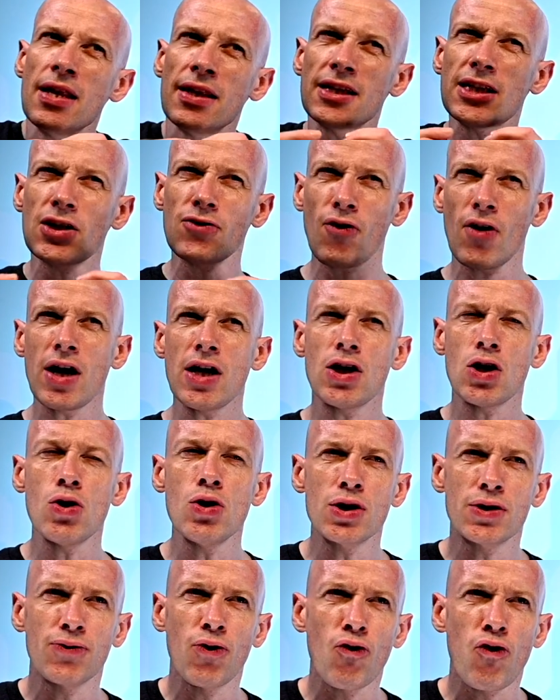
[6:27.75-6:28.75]
This is very
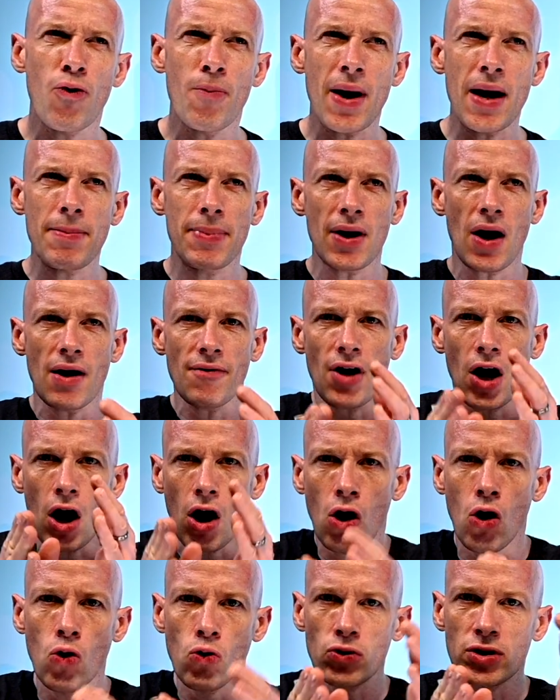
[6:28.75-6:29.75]
useful for maybe I have a
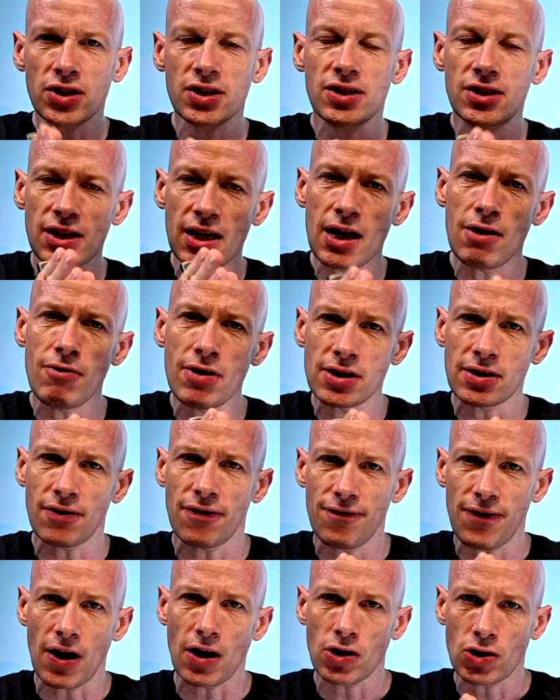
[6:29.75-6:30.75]
whole series
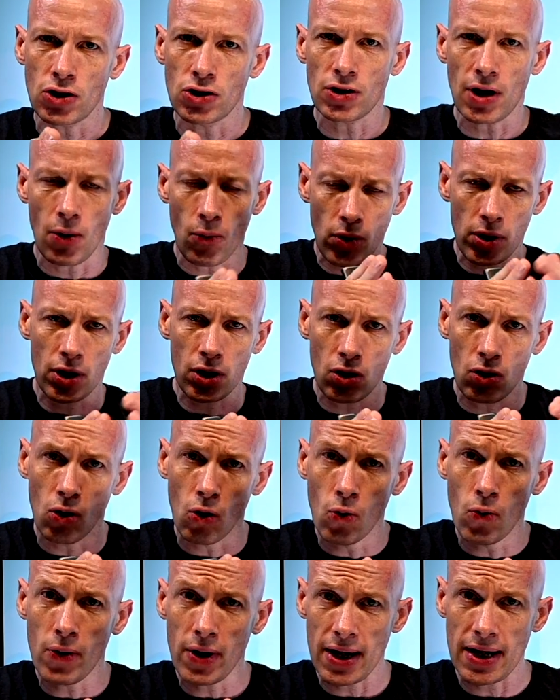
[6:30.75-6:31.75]
of functions I want to
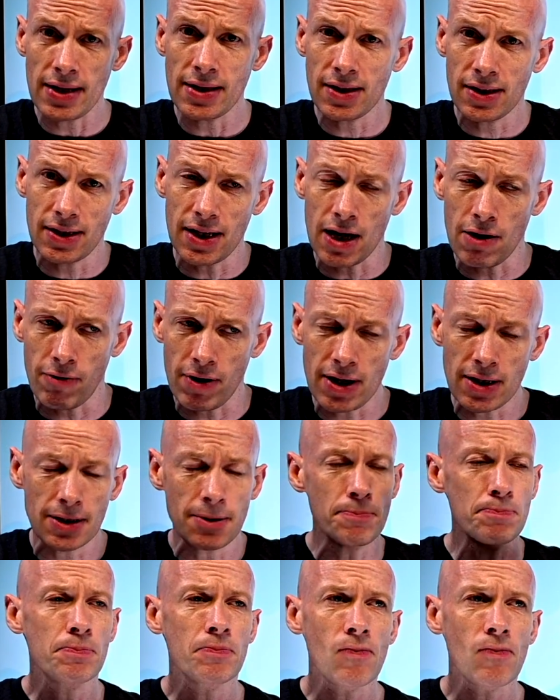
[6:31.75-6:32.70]
call in series,